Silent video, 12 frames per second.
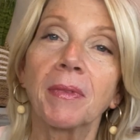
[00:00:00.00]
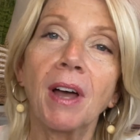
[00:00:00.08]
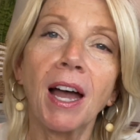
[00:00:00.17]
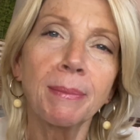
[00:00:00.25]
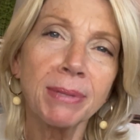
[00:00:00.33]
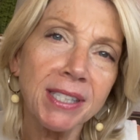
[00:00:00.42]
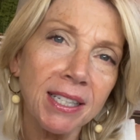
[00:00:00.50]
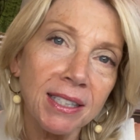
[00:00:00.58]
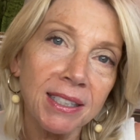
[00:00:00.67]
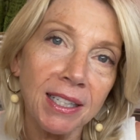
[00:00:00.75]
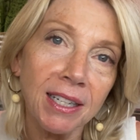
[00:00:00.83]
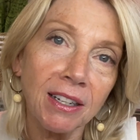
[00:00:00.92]
I'm still a
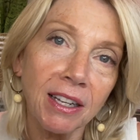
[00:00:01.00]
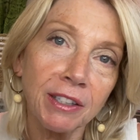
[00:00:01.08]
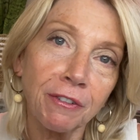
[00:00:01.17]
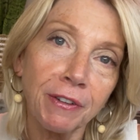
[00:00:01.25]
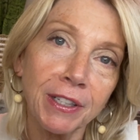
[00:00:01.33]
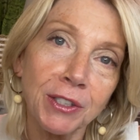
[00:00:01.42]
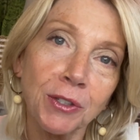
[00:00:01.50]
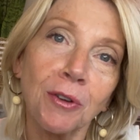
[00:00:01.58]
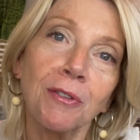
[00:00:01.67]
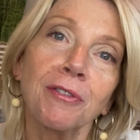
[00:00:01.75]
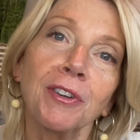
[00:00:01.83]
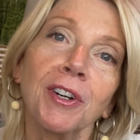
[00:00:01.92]
little on the fence
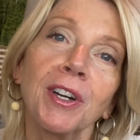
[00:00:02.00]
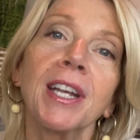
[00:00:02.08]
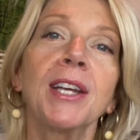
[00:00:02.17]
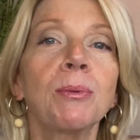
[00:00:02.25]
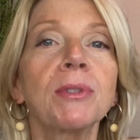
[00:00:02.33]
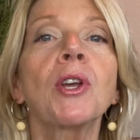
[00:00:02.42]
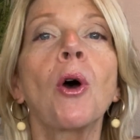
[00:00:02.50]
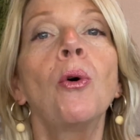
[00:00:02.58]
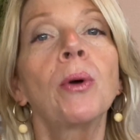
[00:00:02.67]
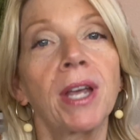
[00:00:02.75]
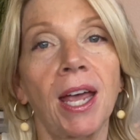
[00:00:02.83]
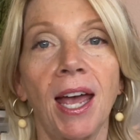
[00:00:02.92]
over. It was
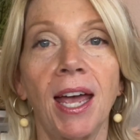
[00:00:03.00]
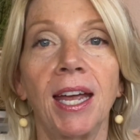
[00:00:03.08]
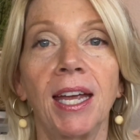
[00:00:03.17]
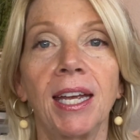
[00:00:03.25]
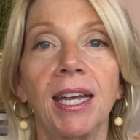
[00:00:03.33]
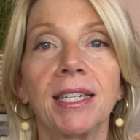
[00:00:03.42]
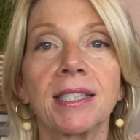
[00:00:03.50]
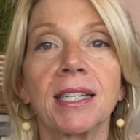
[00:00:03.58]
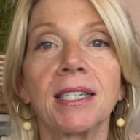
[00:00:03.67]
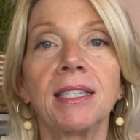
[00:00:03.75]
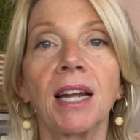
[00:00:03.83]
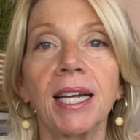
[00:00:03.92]
okay. It's
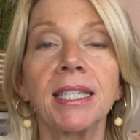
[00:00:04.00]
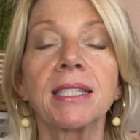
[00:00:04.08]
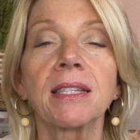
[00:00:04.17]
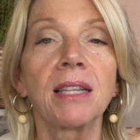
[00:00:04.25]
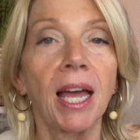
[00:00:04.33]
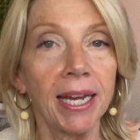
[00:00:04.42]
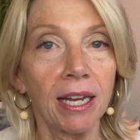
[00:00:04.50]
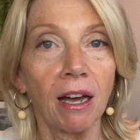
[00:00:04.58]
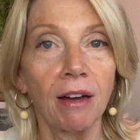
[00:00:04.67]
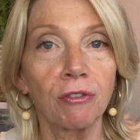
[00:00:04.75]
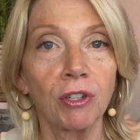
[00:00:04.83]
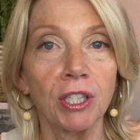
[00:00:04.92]
a nice light
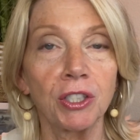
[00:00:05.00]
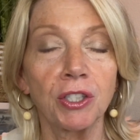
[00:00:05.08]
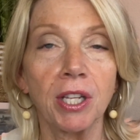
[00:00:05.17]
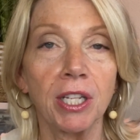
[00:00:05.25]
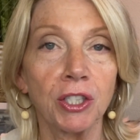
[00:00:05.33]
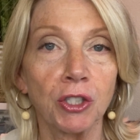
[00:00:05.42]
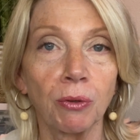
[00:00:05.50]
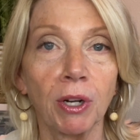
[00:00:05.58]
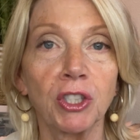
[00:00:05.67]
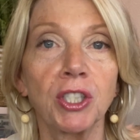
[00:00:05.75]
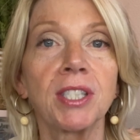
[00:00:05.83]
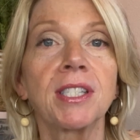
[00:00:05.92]
coverage. The
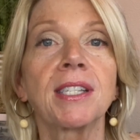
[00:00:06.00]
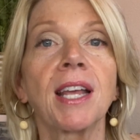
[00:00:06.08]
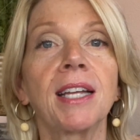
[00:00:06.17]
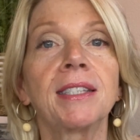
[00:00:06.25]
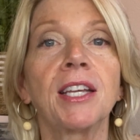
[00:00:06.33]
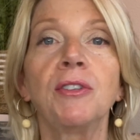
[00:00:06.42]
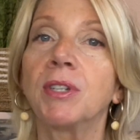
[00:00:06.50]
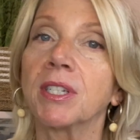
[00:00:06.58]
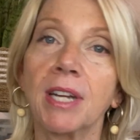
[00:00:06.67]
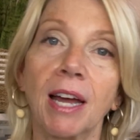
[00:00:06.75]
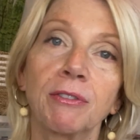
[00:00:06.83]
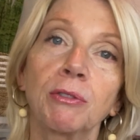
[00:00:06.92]
instructions said that you didn't
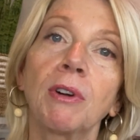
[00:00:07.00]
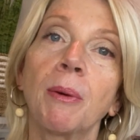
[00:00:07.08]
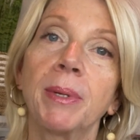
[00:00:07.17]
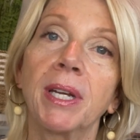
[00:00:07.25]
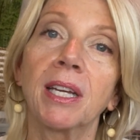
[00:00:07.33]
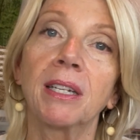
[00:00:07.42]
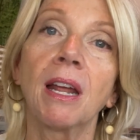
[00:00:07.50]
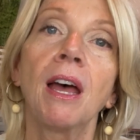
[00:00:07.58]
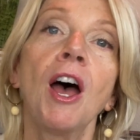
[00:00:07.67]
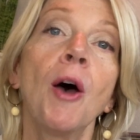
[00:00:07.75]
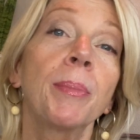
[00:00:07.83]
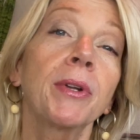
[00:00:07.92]
have to rub it in,
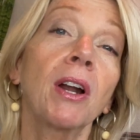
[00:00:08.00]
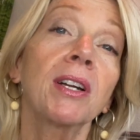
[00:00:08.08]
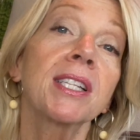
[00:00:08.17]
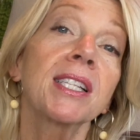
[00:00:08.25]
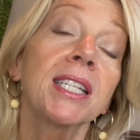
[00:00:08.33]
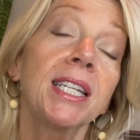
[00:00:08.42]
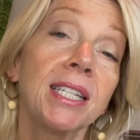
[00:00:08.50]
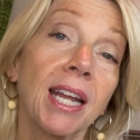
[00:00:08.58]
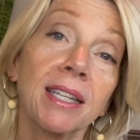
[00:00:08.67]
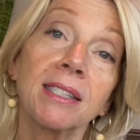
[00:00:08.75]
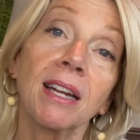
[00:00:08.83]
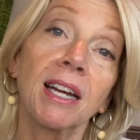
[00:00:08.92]
but honestly,
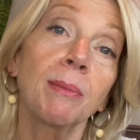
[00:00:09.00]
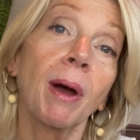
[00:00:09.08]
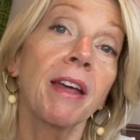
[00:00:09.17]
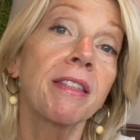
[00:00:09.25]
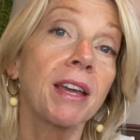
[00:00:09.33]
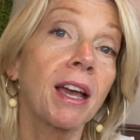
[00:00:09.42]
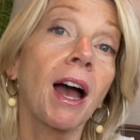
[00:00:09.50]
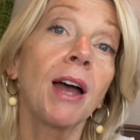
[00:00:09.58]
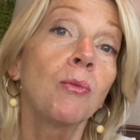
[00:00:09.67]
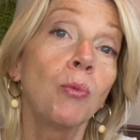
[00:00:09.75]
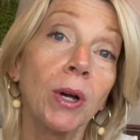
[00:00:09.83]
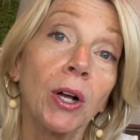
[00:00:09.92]
next time I think I
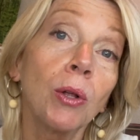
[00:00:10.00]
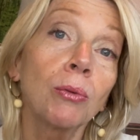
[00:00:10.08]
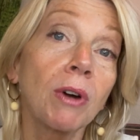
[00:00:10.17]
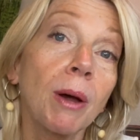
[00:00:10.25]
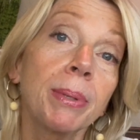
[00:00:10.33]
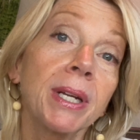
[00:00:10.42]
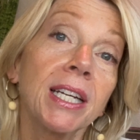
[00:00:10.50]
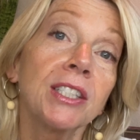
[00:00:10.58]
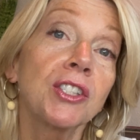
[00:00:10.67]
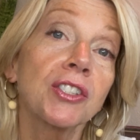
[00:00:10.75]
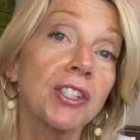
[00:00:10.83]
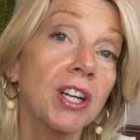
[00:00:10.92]
will rub it in
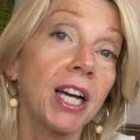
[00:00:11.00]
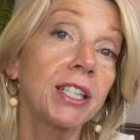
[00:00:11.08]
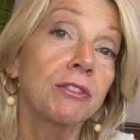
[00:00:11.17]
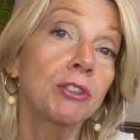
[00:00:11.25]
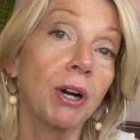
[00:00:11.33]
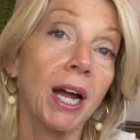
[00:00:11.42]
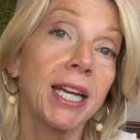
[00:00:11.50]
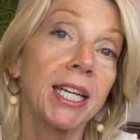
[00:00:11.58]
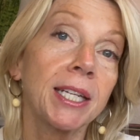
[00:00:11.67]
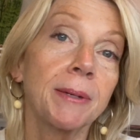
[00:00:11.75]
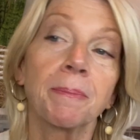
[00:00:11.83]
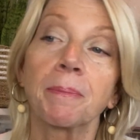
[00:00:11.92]
just to kind of try it.